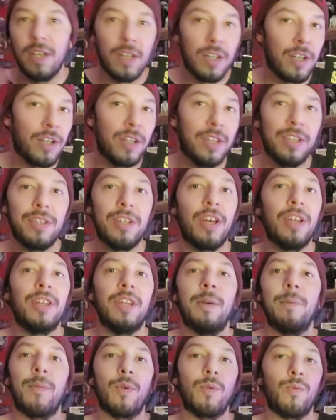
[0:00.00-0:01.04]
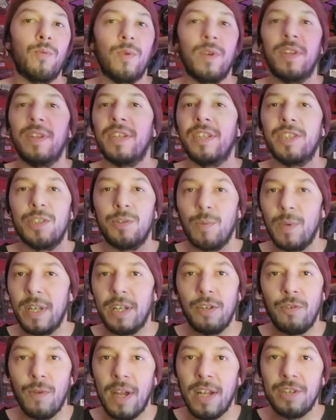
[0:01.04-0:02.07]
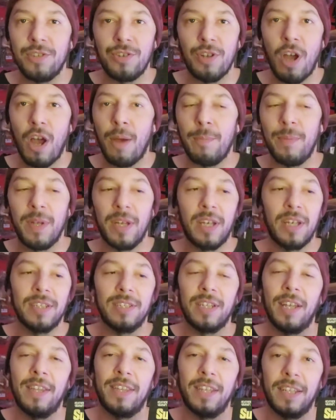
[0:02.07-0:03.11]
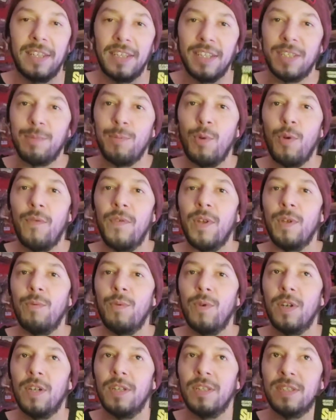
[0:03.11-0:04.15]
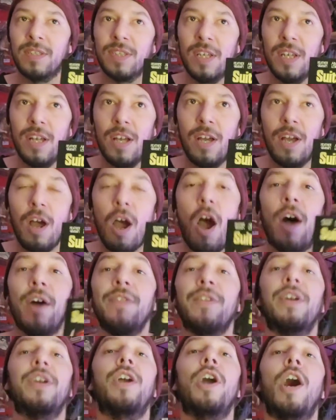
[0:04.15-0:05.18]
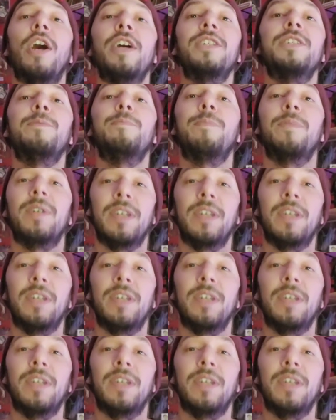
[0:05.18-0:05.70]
could have done them a really sweet, great job, because I think this movie was on the cusp.